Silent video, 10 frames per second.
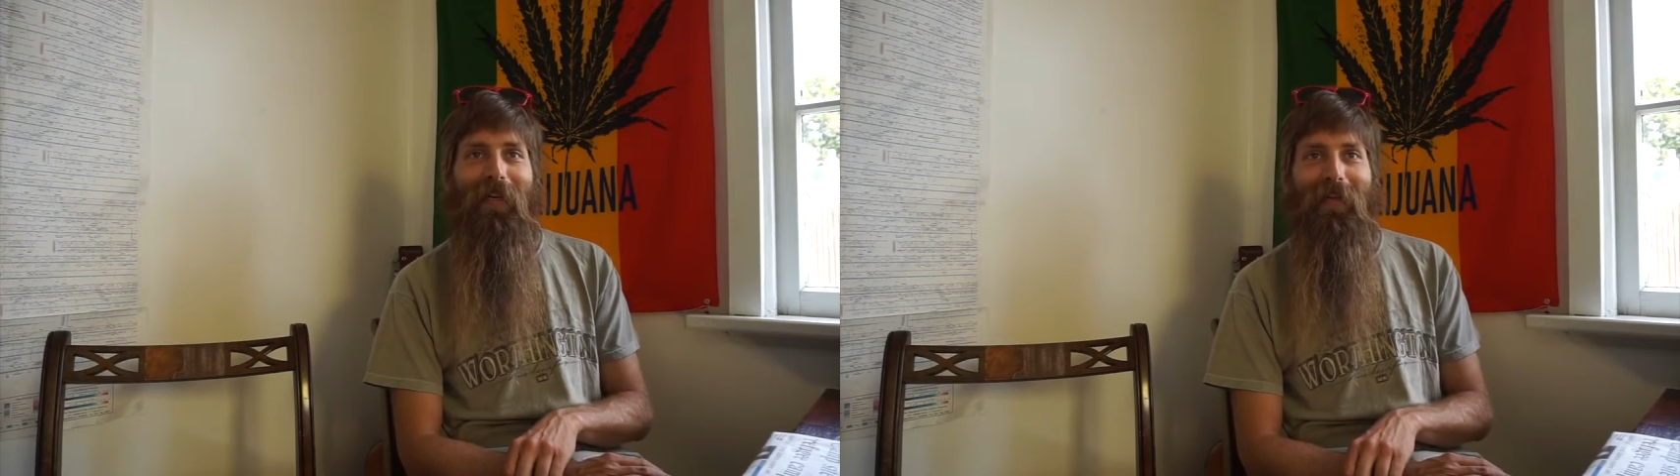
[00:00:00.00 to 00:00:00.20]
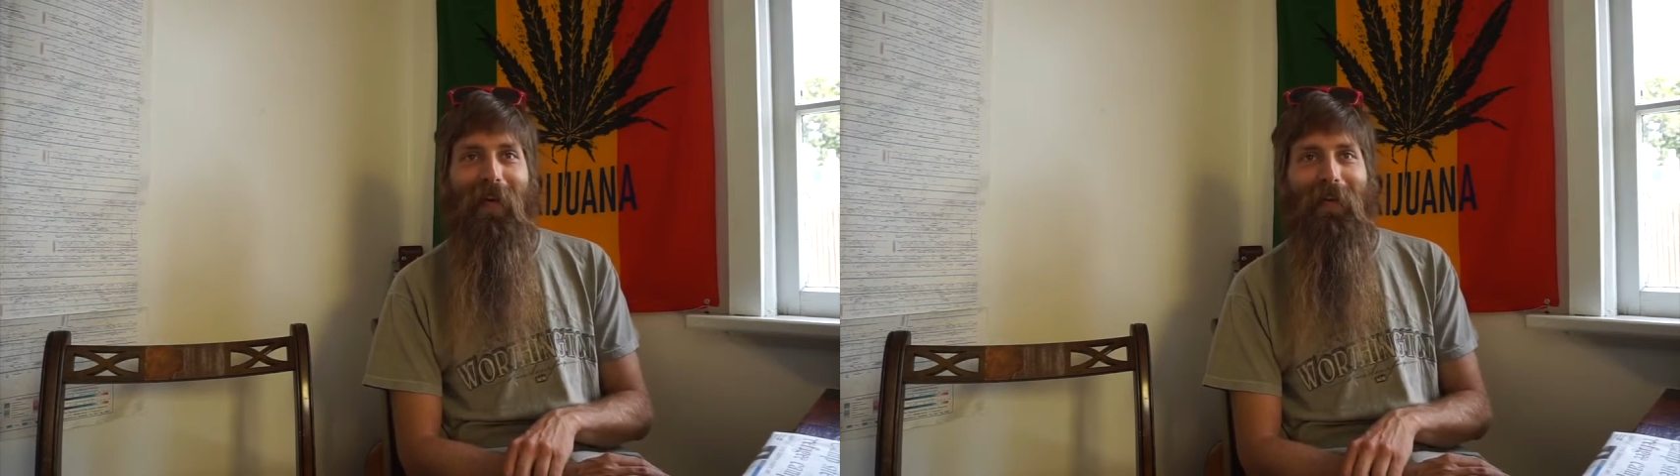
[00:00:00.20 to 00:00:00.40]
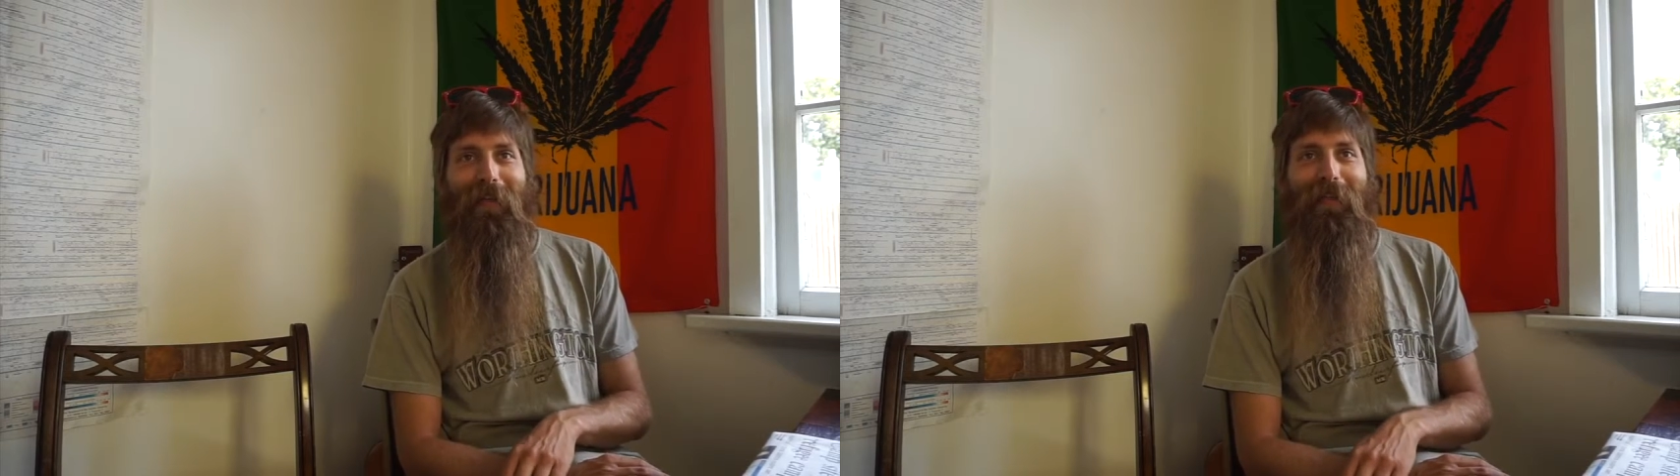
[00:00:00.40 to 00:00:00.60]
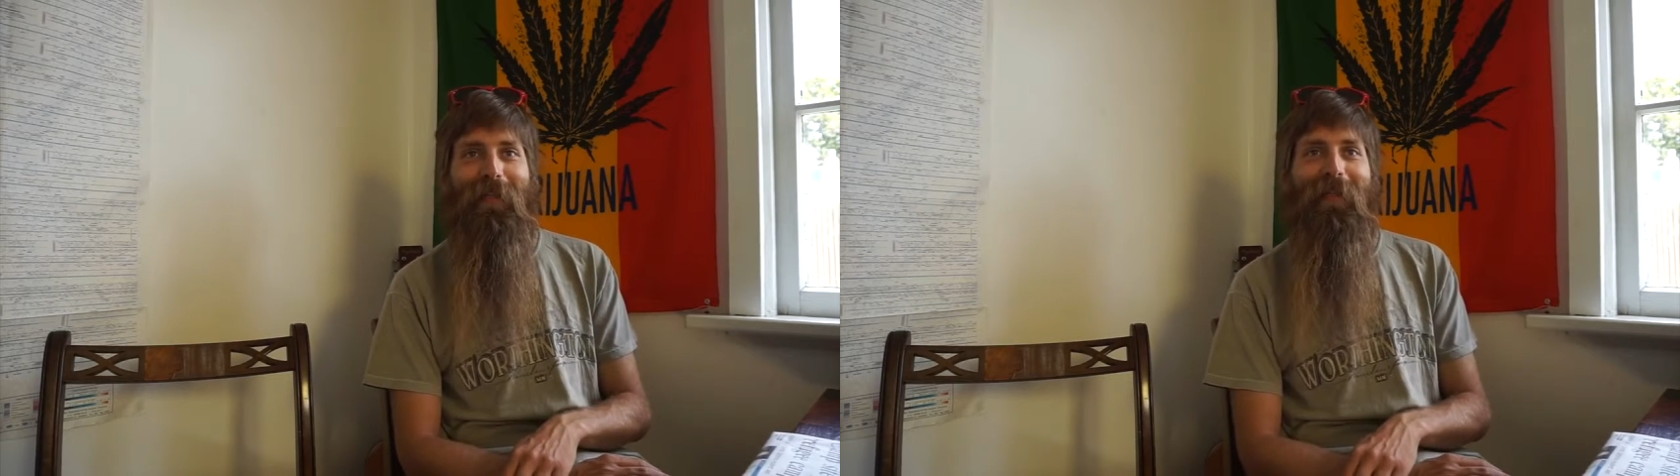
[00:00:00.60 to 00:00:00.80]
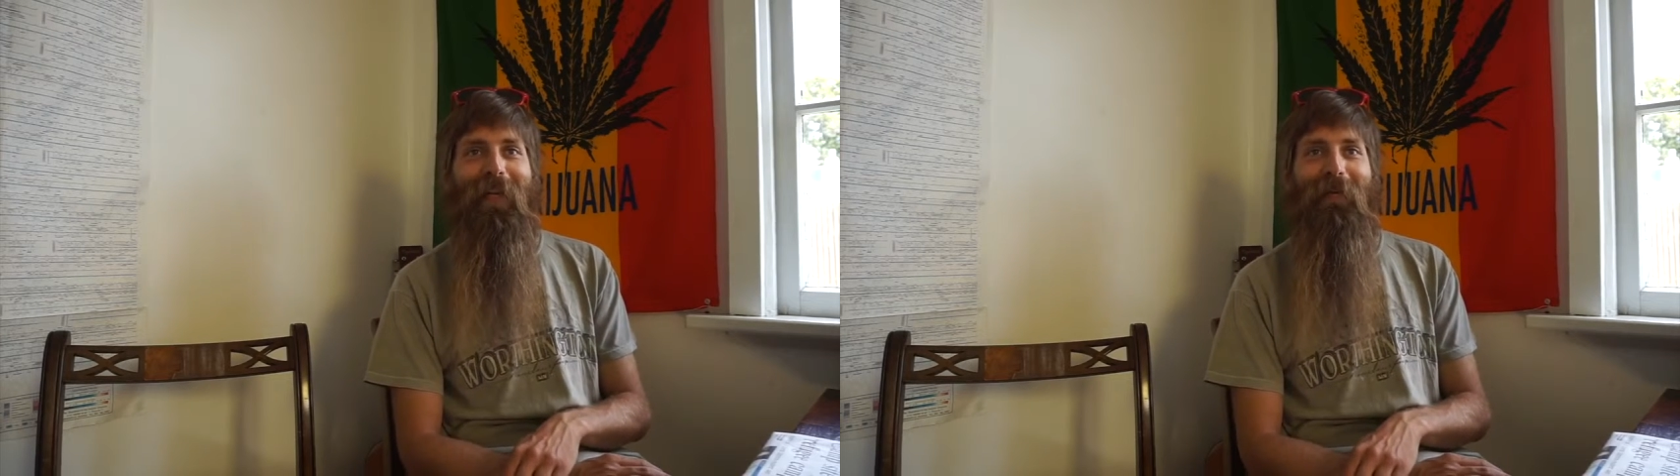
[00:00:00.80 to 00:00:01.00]
tarnished
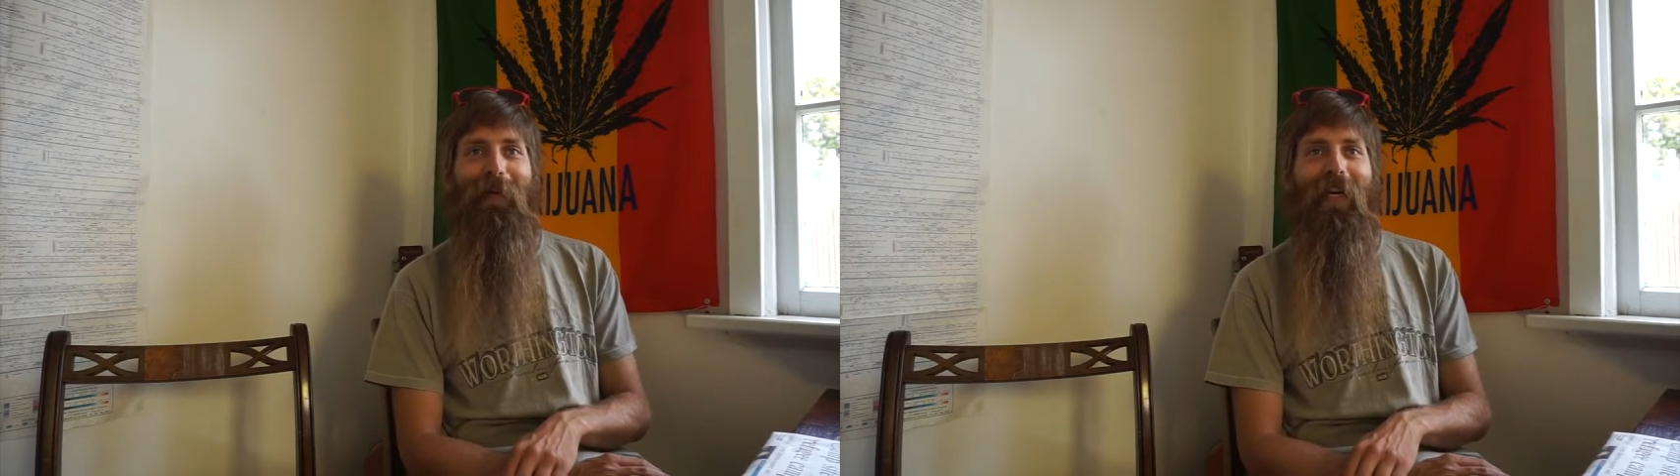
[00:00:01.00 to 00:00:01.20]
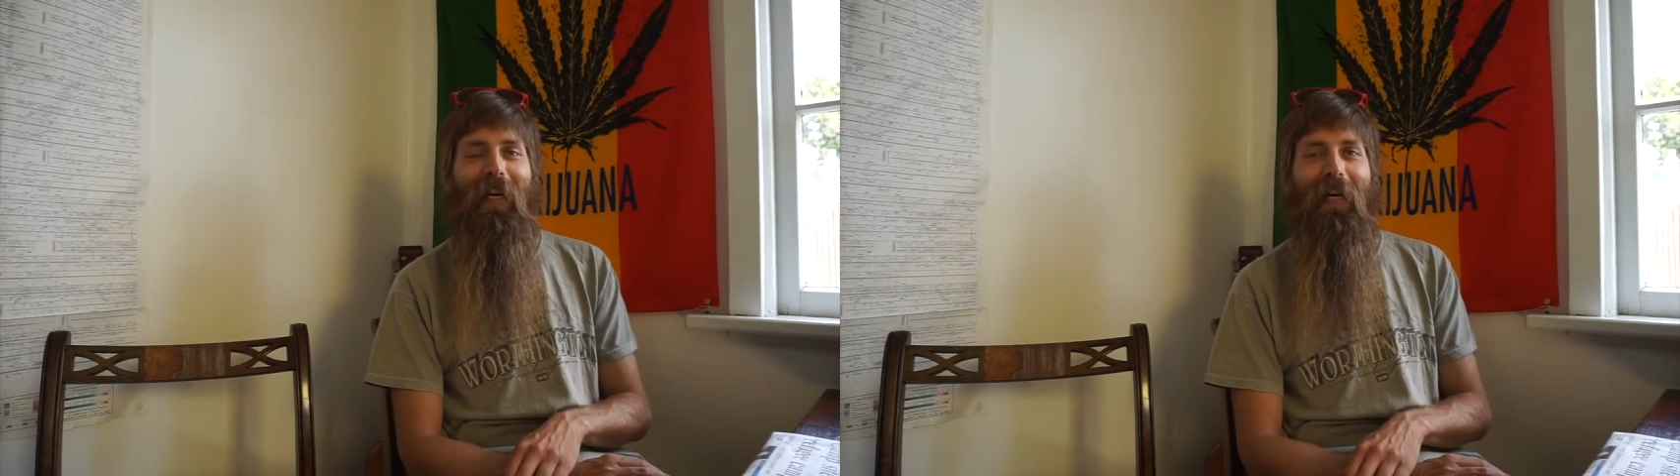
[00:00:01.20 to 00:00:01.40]
in that way,